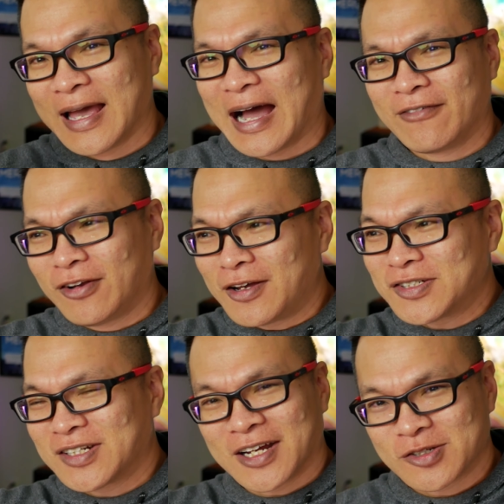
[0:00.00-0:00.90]
I've
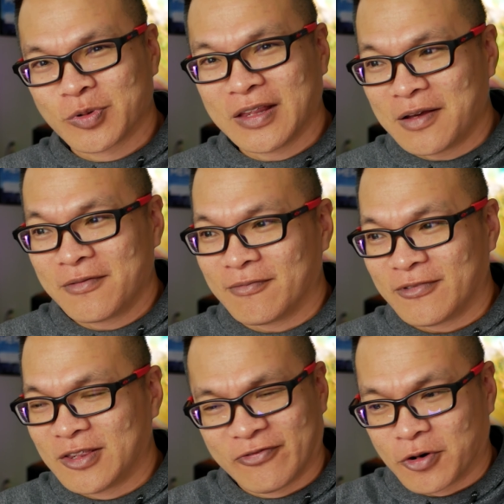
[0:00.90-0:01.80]
lost touch with them
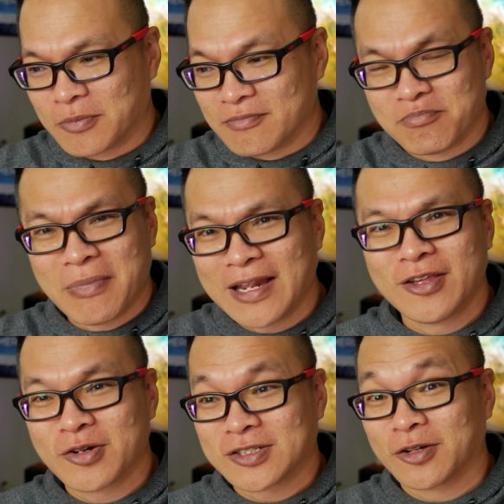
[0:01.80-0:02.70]
from many
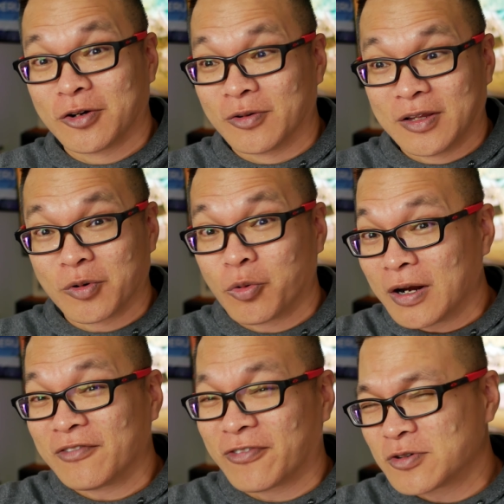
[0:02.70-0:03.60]
years ago. They were one
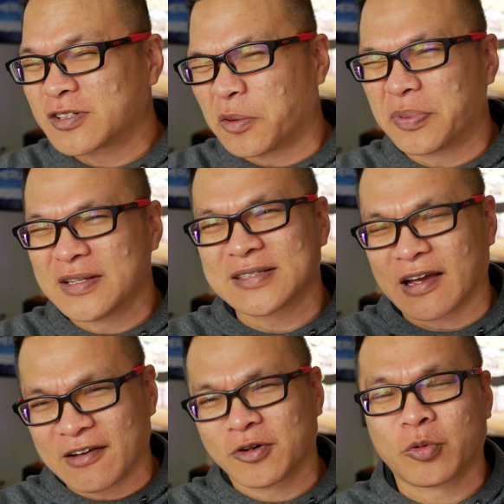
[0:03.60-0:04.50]
of the first companies I
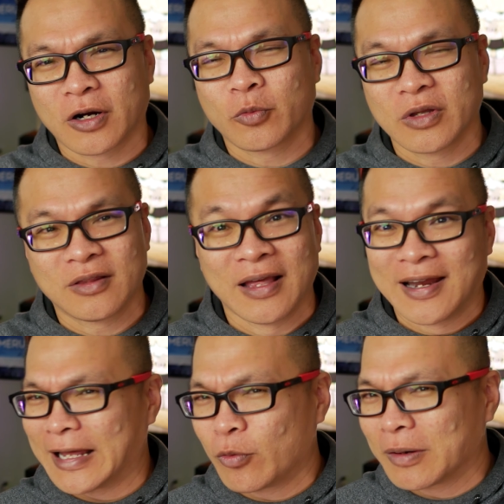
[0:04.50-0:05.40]
ever worked with.
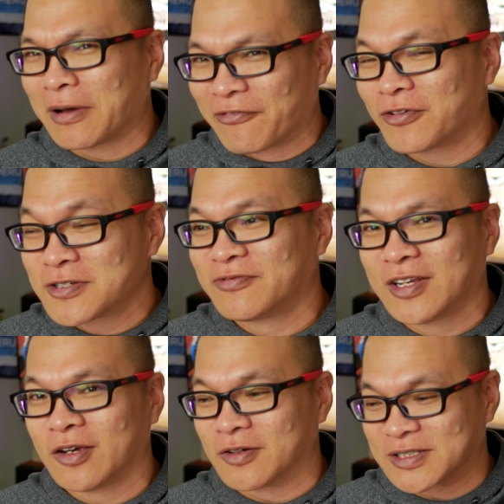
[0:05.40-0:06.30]
Like one of my first
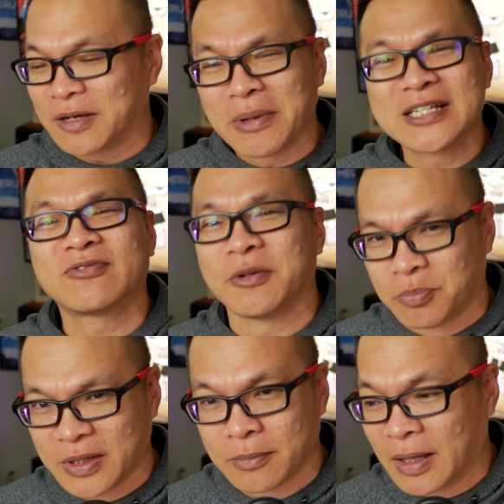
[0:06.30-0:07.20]
videos, Amazfit
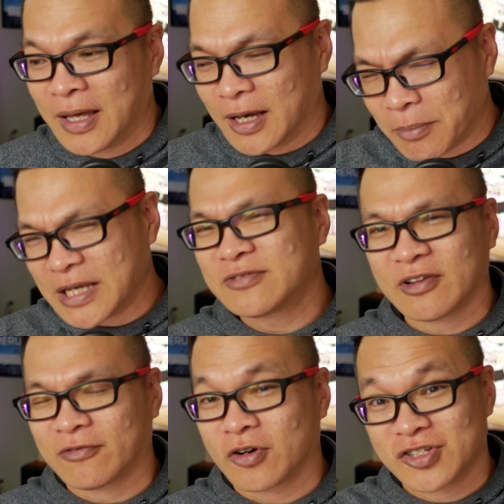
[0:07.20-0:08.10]
Bip, Amazfit
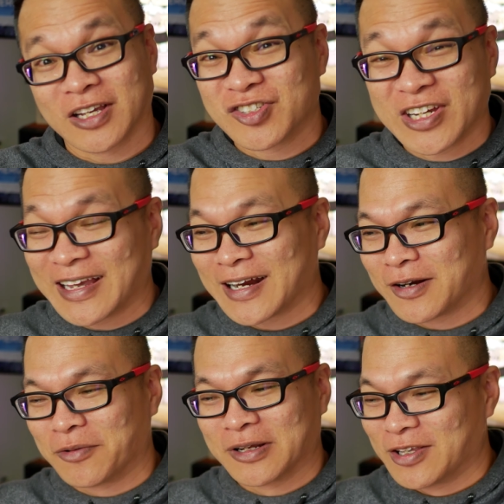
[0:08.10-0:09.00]
Virgin, and check it out
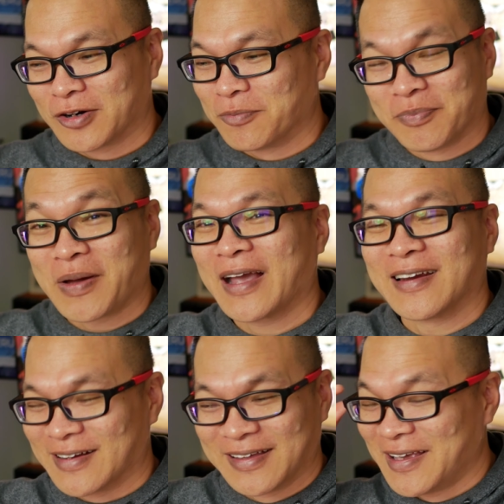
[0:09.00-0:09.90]
on Gear Up back in the...